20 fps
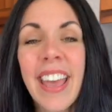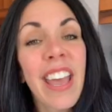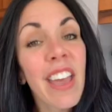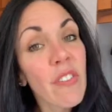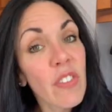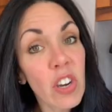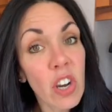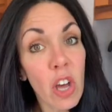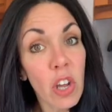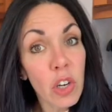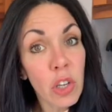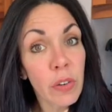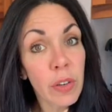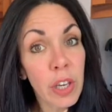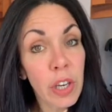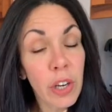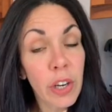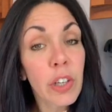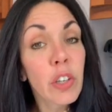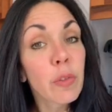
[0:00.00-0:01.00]
If you're not new
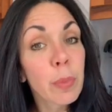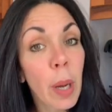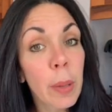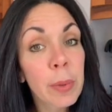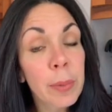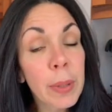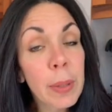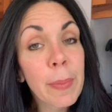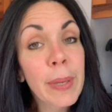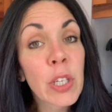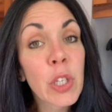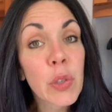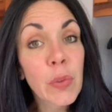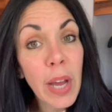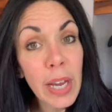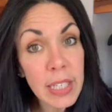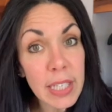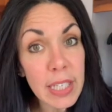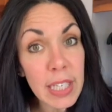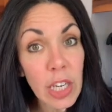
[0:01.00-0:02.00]
here, you've probably been
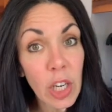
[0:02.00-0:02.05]
directed